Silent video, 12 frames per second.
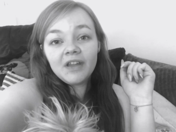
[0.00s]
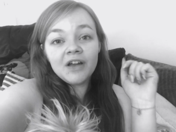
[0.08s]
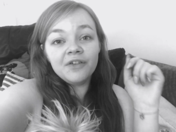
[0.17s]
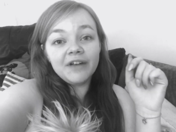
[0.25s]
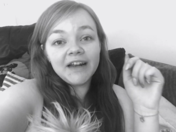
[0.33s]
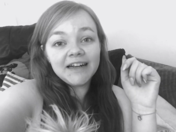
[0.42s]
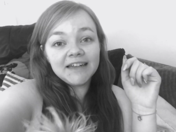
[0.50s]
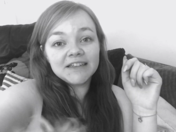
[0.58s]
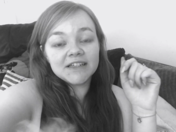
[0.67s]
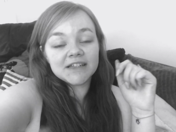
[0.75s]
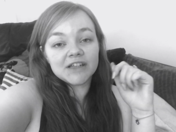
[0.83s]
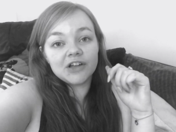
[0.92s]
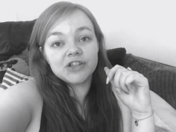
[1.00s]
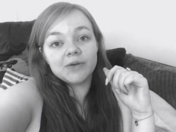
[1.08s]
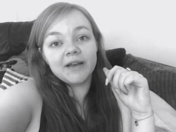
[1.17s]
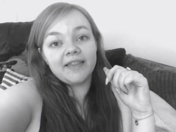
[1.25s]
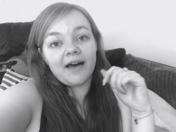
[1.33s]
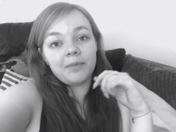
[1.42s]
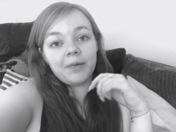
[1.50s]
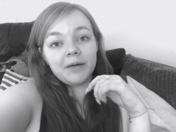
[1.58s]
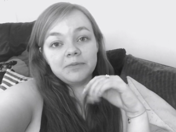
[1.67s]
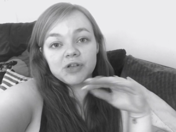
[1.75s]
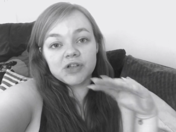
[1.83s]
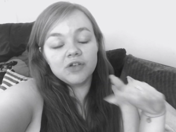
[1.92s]
I really need to start doing that, but
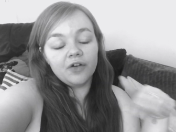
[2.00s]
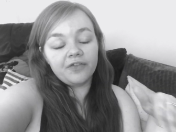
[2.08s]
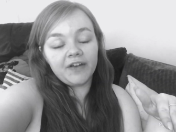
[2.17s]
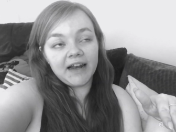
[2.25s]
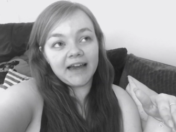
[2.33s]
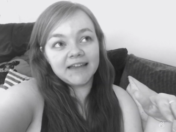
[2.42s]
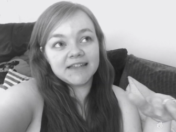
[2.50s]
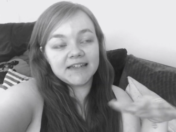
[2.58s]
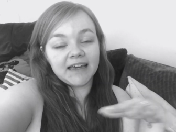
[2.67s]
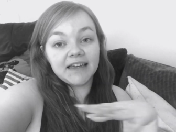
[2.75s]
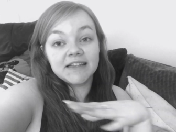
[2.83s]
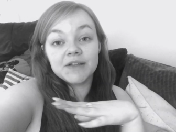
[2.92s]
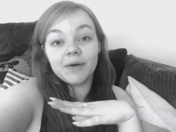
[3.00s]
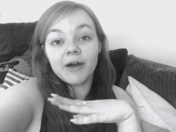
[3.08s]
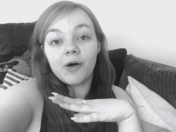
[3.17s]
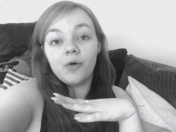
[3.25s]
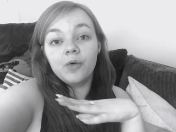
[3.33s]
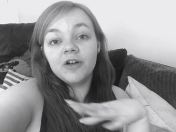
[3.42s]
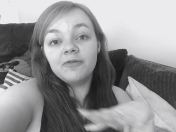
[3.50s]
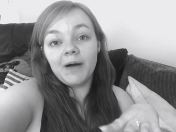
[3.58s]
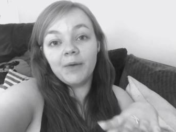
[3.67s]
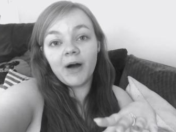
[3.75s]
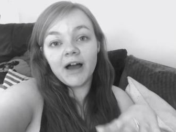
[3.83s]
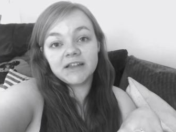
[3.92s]
I'm just not feeling it today. So I got all of
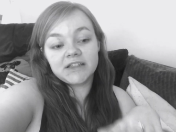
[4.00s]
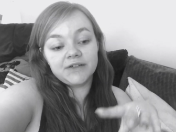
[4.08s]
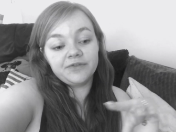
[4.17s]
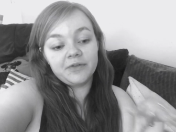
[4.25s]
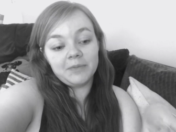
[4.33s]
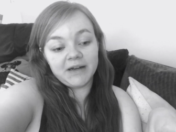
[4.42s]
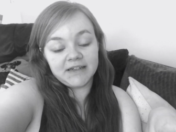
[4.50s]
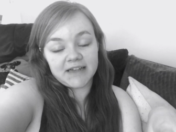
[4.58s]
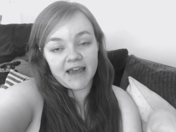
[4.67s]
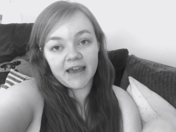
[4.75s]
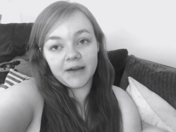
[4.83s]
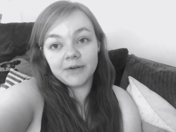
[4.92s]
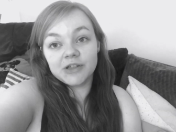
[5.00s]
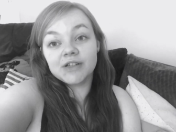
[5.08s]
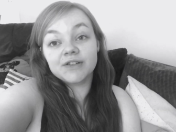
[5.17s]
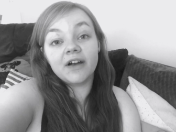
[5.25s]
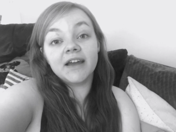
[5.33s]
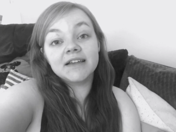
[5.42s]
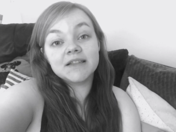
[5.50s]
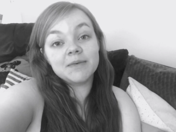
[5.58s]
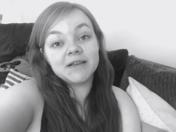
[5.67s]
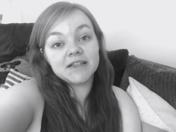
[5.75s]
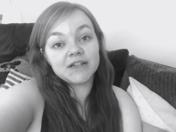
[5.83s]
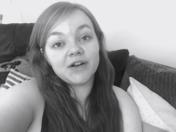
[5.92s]
my work done for Monday, which is great because it
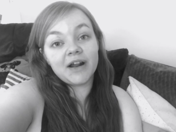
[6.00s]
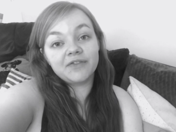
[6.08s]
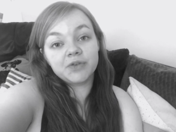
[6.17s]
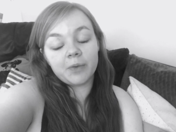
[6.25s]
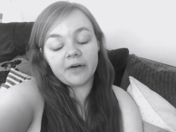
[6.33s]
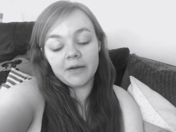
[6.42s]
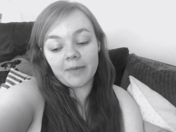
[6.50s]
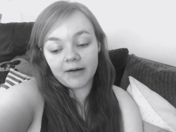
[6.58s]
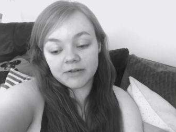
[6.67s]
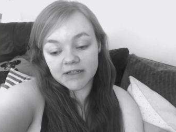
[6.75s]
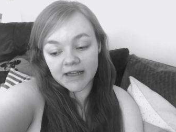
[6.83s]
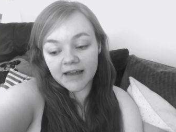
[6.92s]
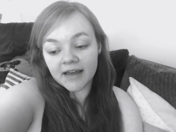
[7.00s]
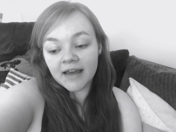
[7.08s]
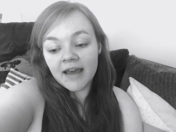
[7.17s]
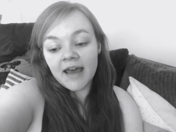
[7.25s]
means I don't have to worry about it.